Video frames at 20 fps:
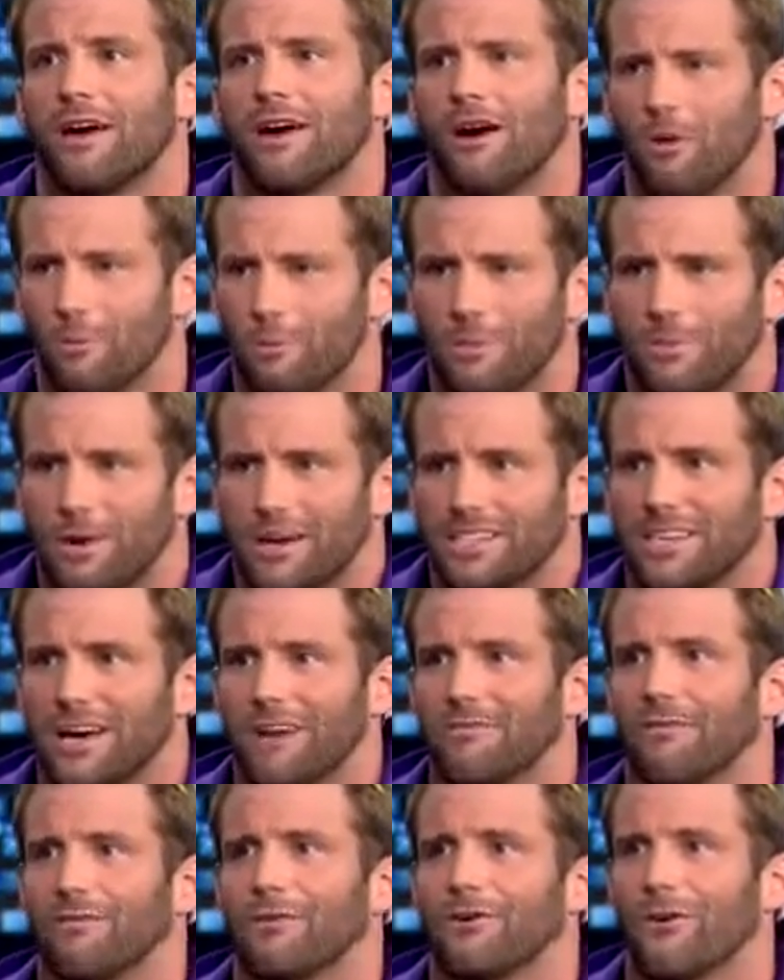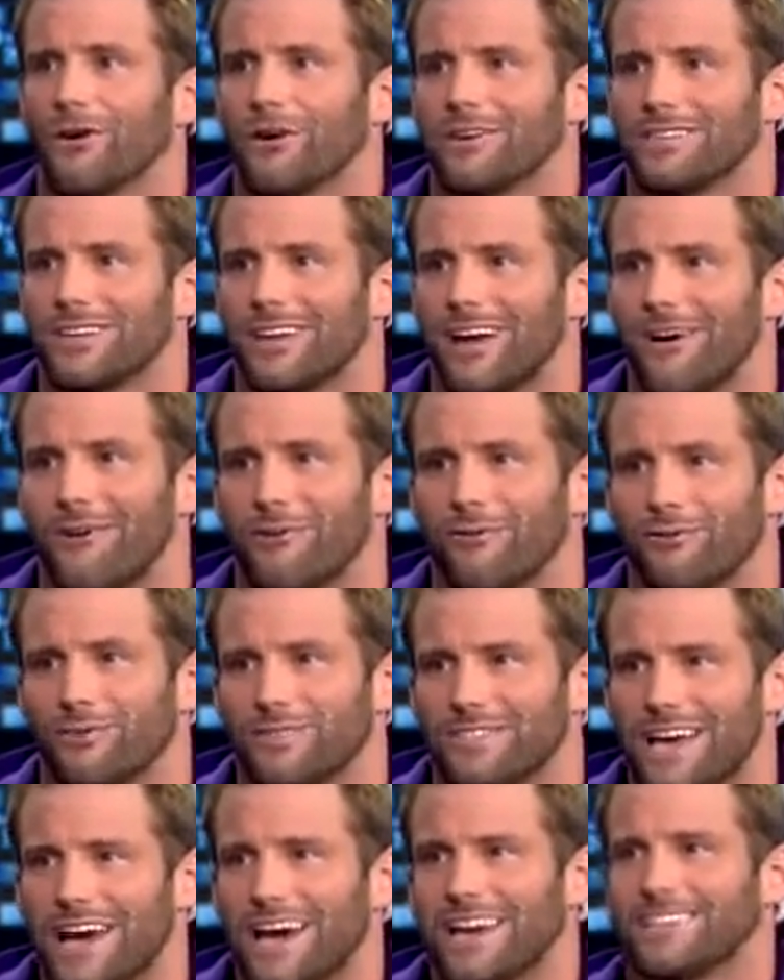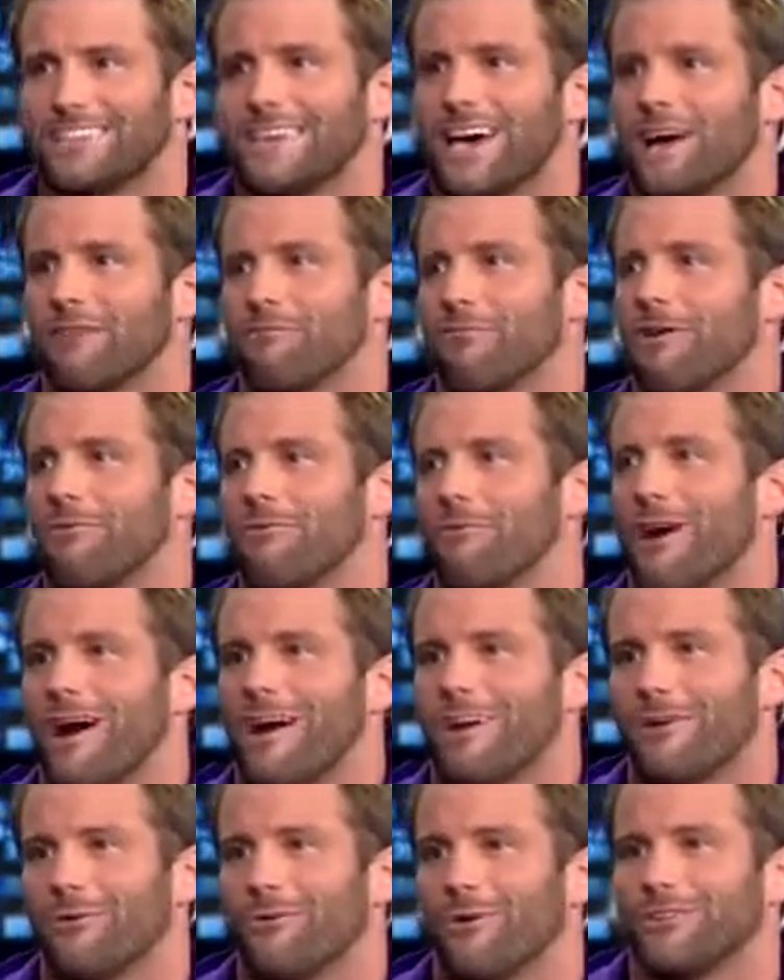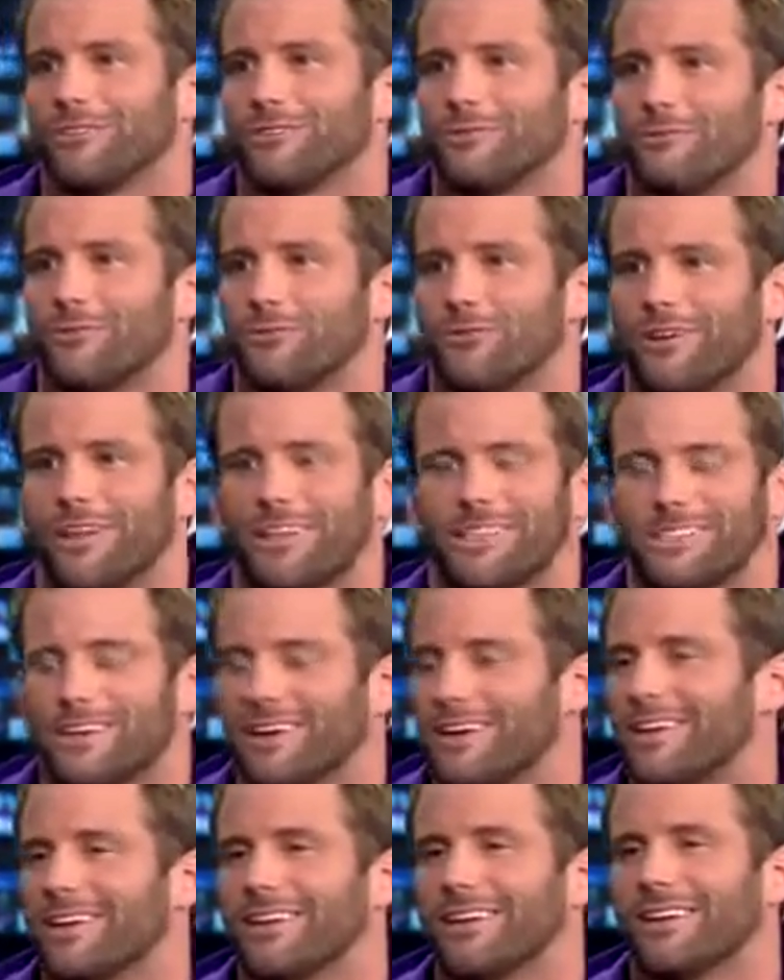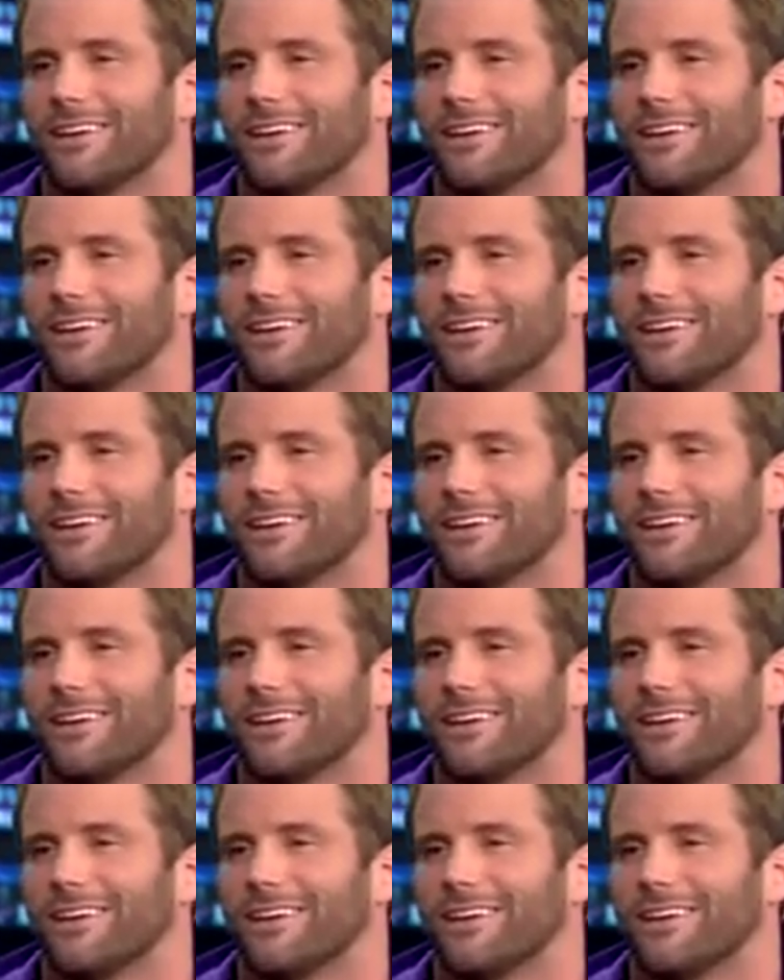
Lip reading: Oh, myself, of course. Zack Attack, Rough Rider, 1, 2, 3. That's it.